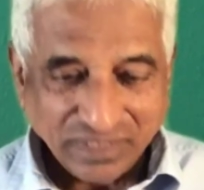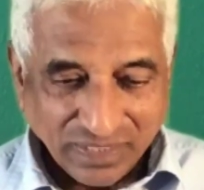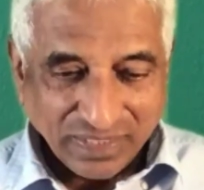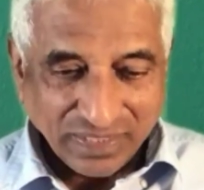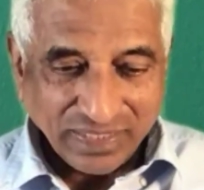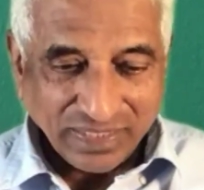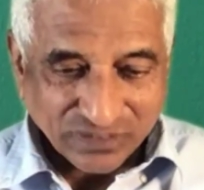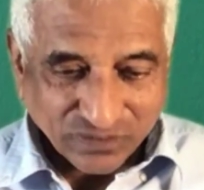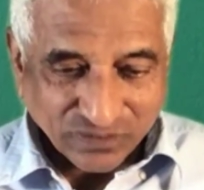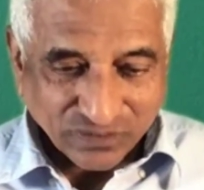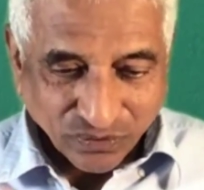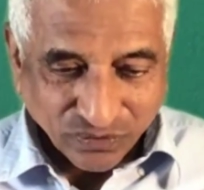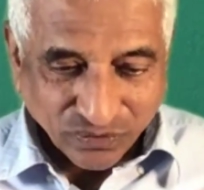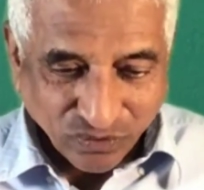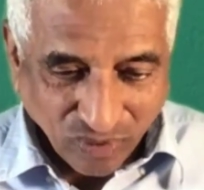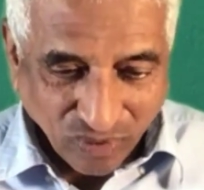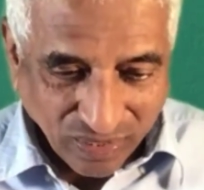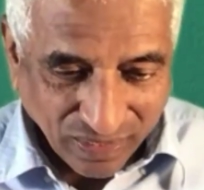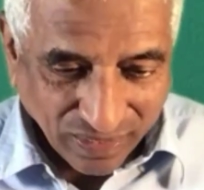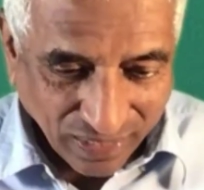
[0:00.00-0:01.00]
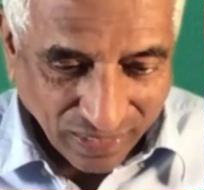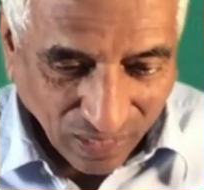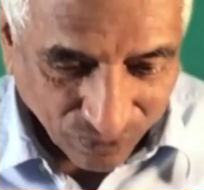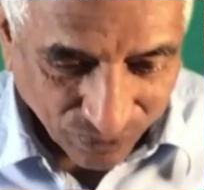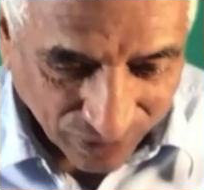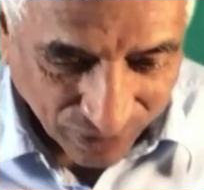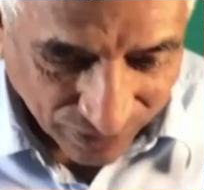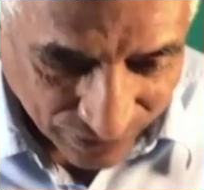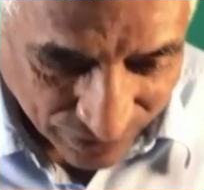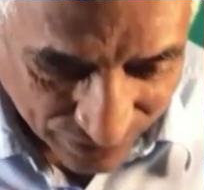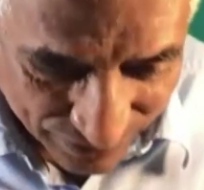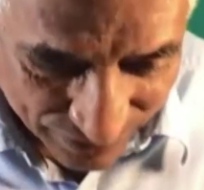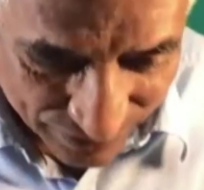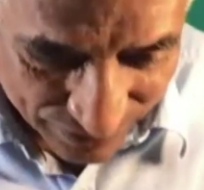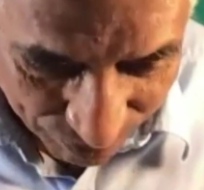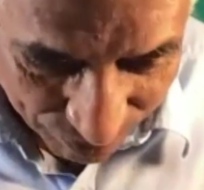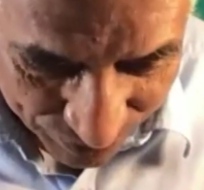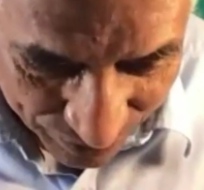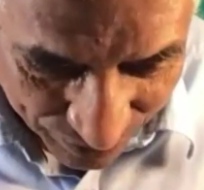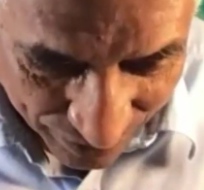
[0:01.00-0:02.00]
Let's go dwell now into
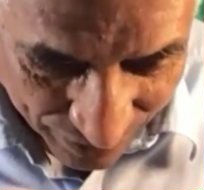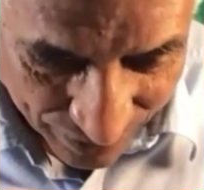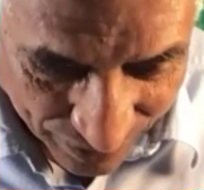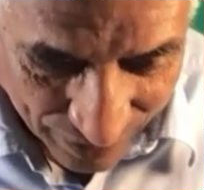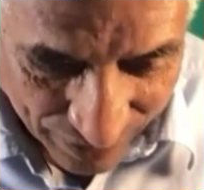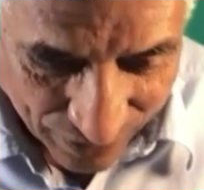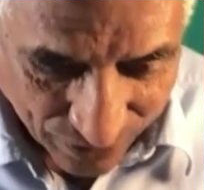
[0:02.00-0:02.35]
chapter